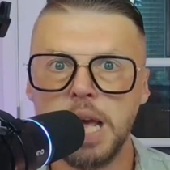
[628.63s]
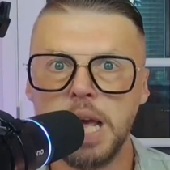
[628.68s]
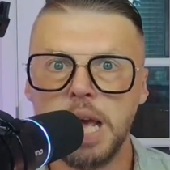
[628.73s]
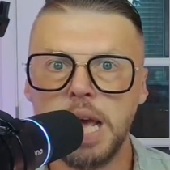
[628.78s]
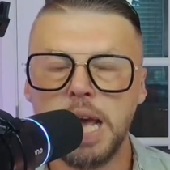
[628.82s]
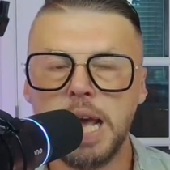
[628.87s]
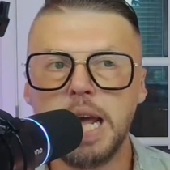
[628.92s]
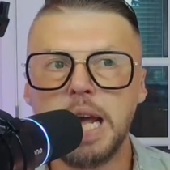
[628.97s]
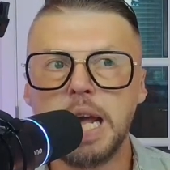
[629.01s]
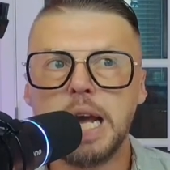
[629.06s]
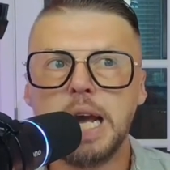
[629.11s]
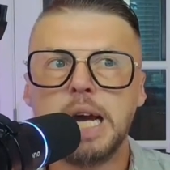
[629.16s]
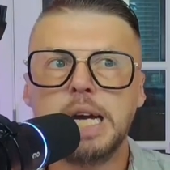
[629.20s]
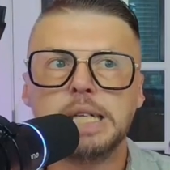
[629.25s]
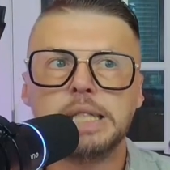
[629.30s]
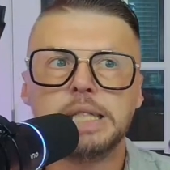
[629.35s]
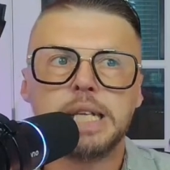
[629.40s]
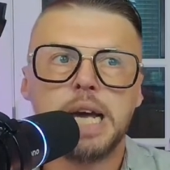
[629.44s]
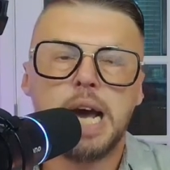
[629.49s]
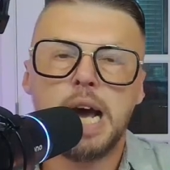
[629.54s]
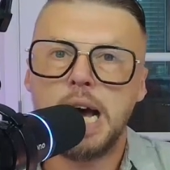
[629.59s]

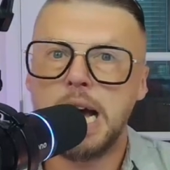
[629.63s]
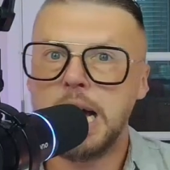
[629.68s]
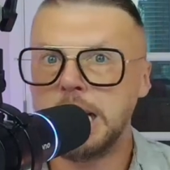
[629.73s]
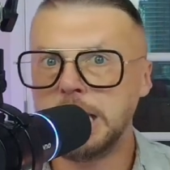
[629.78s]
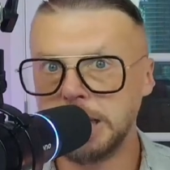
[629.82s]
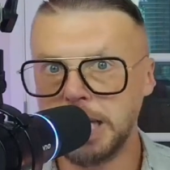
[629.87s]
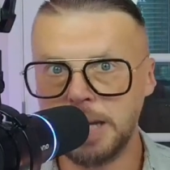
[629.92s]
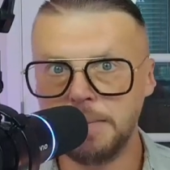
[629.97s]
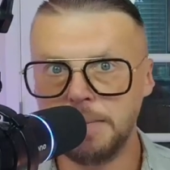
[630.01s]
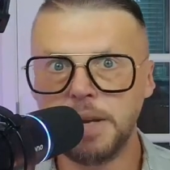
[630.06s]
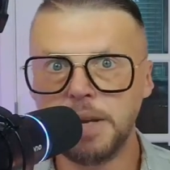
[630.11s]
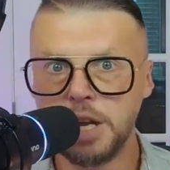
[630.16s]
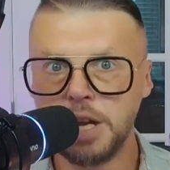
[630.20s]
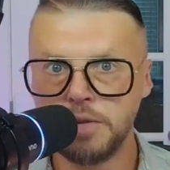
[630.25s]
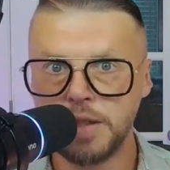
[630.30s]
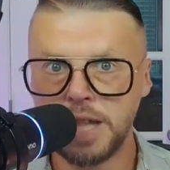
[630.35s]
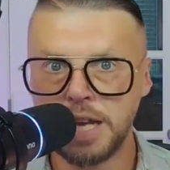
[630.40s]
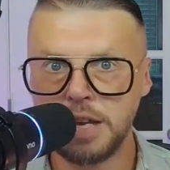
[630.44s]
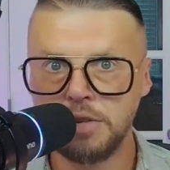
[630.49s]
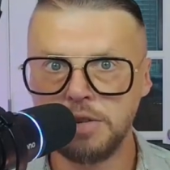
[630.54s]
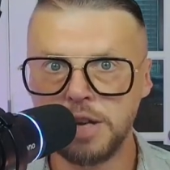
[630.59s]
and uh, let me know
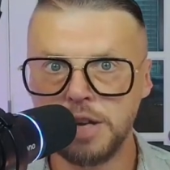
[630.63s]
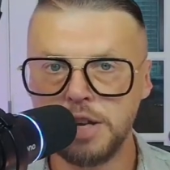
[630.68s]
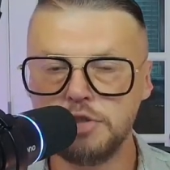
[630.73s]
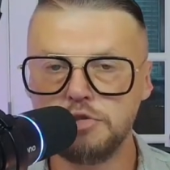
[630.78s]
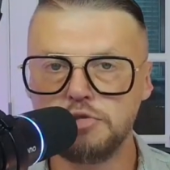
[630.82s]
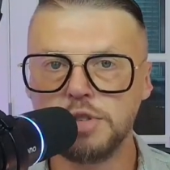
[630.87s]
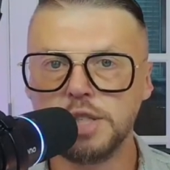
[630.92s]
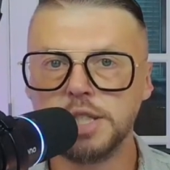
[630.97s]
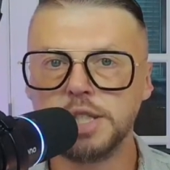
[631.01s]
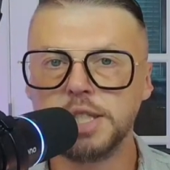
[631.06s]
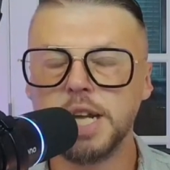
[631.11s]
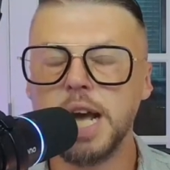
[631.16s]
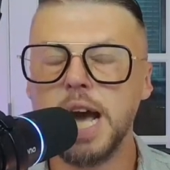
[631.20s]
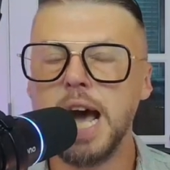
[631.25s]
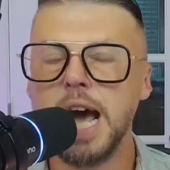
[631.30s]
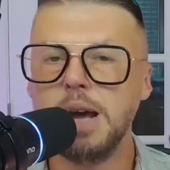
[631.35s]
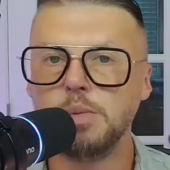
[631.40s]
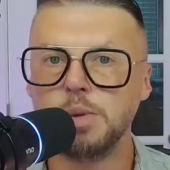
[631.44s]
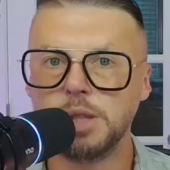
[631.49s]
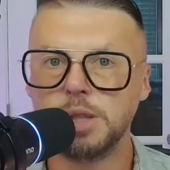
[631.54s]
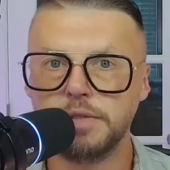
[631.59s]
that you're interested.
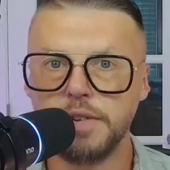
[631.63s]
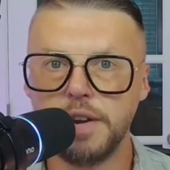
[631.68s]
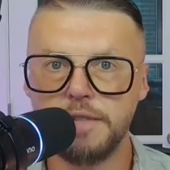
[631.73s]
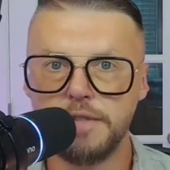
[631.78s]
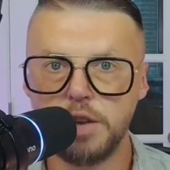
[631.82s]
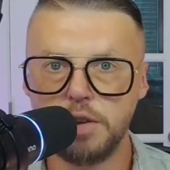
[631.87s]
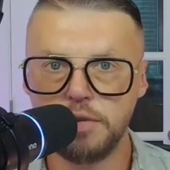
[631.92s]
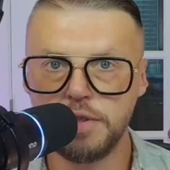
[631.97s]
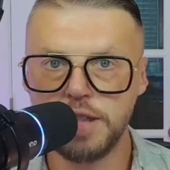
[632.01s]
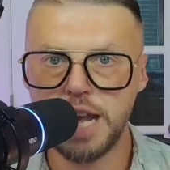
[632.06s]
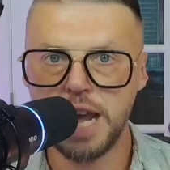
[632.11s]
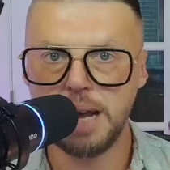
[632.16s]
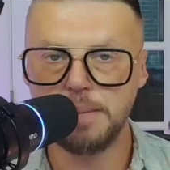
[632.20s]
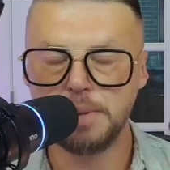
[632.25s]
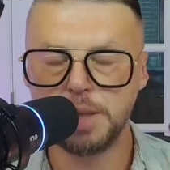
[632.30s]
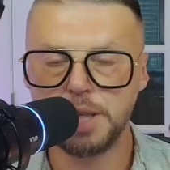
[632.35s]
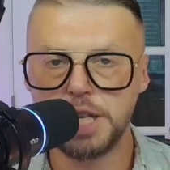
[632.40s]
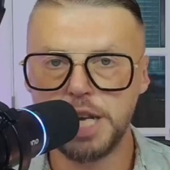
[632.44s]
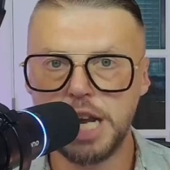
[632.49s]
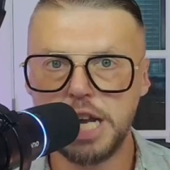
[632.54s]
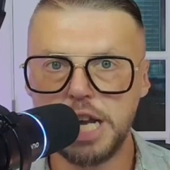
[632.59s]
I will review the
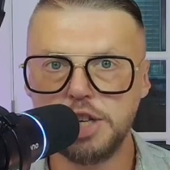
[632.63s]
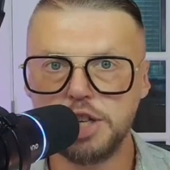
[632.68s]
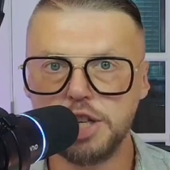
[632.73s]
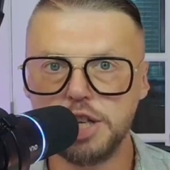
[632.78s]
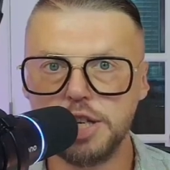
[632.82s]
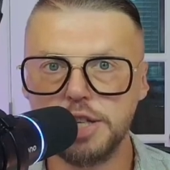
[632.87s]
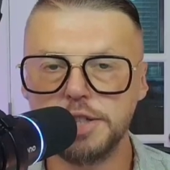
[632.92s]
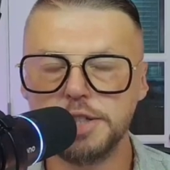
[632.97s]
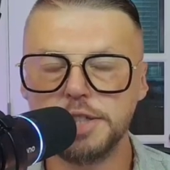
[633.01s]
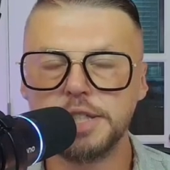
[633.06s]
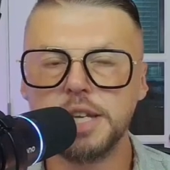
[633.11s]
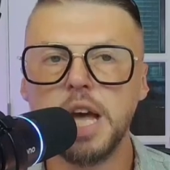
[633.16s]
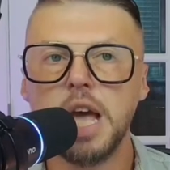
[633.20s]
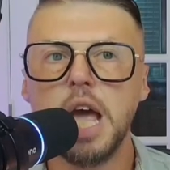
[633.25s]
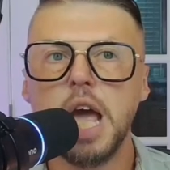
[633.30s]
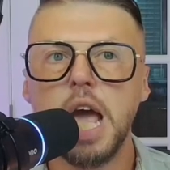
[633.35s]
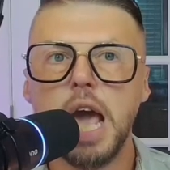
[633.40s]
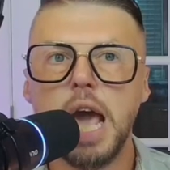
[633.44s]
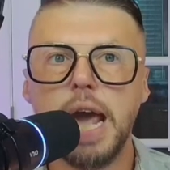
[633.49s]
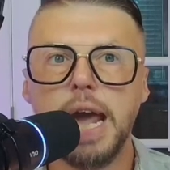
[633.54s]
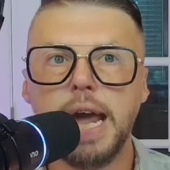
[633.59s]
applications,
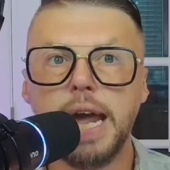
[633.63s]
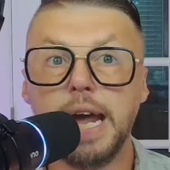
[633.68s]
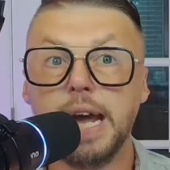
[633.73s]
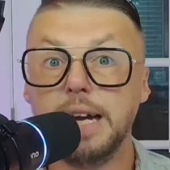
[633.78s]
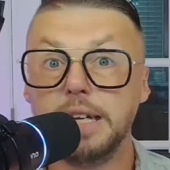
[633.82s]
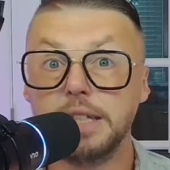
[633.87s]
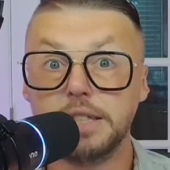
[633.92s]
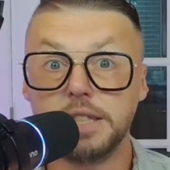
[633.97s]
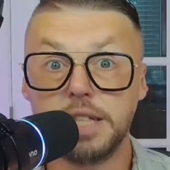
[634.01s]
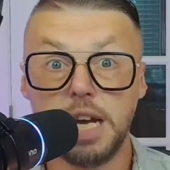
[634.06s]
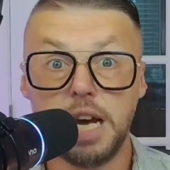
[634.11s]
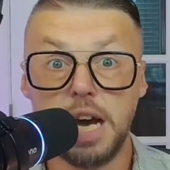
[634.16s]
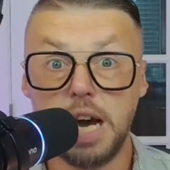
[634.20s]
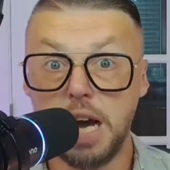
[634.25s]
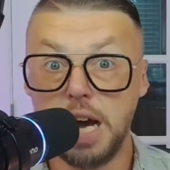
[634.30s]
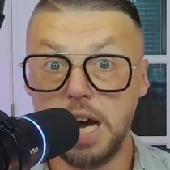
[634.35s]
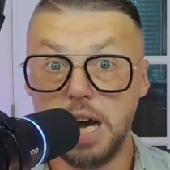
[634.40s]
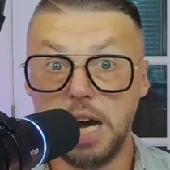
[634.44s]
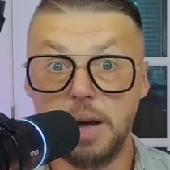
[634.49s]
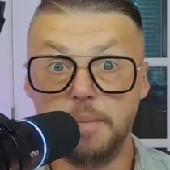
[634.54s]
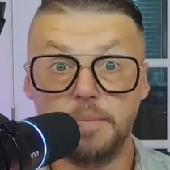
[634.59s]
and
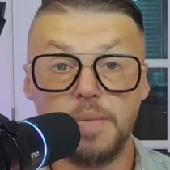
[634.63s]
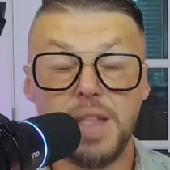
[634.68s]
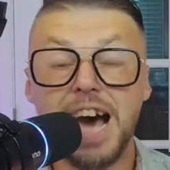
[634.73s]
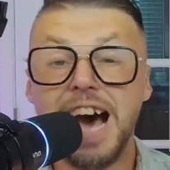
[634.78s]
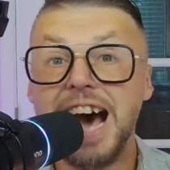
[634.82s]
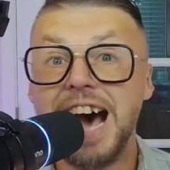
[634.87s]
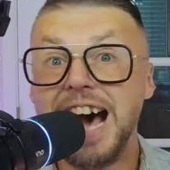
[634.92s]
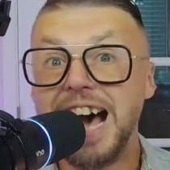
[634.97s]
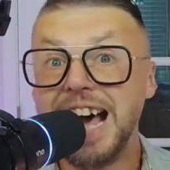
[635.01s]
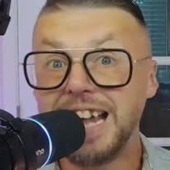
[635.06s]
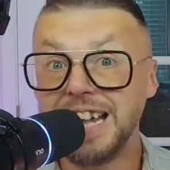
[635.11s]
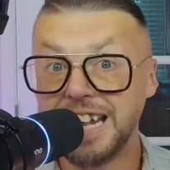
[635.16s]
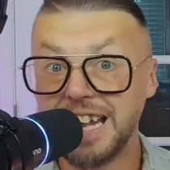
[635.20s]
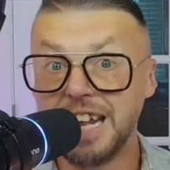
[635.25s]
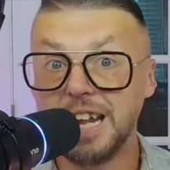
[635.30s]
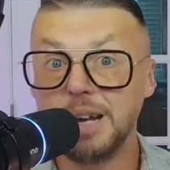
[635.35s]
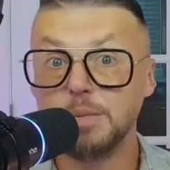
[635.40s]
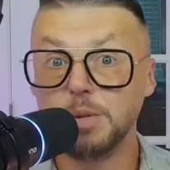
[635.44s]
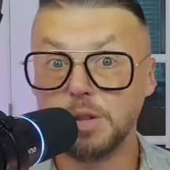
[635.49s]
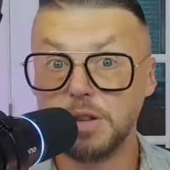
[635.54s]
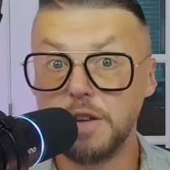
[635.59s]
um, I
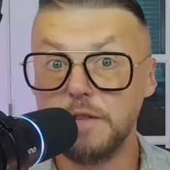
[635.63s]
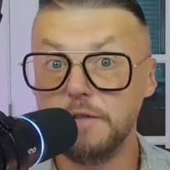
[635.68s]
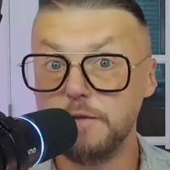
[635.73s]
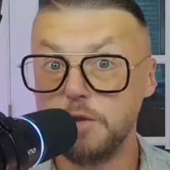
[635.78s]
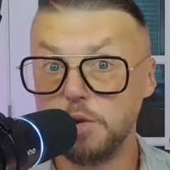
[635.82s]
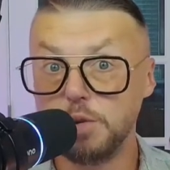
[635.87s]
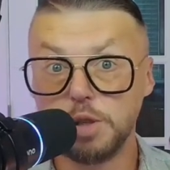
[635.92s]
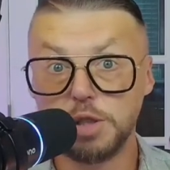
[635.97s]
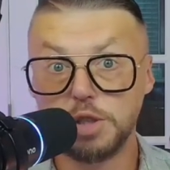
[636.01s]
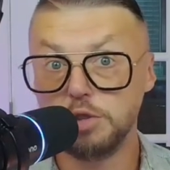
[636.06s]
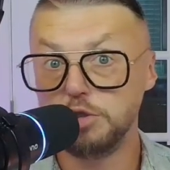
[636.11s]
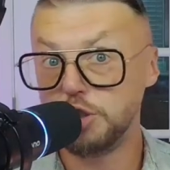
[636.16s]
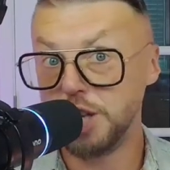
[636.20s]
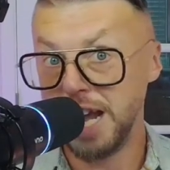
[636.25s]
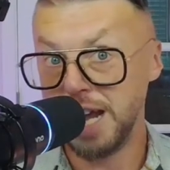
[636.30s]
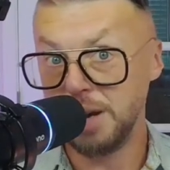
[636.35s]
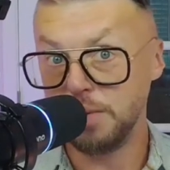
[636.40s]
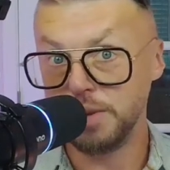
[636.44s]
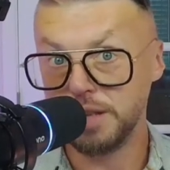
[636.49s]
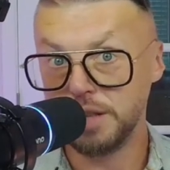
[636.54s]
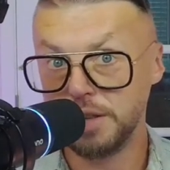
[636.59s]
am looking forward to
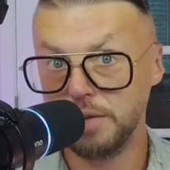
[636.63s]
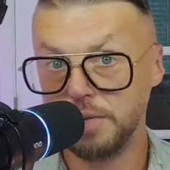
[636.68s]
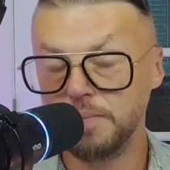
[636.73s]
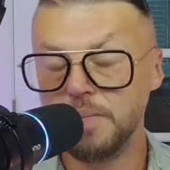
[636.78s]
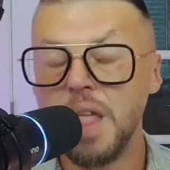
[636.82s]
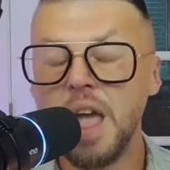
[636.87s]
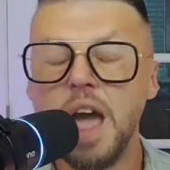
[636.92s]
chat with you.